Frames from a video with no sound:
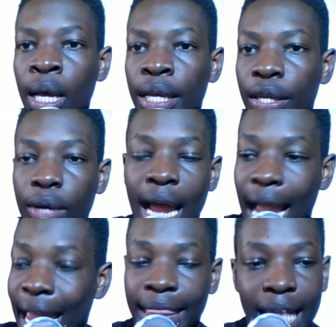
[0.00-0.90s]
You know, I,
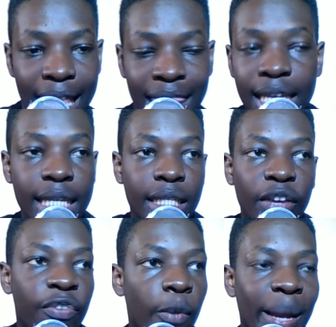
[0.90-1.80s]
I, I think he's a
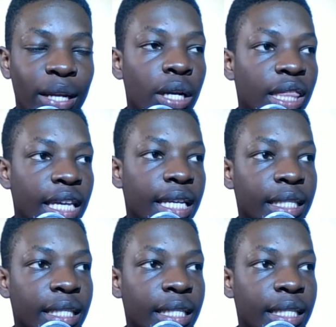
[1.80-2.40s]
flop. I don't think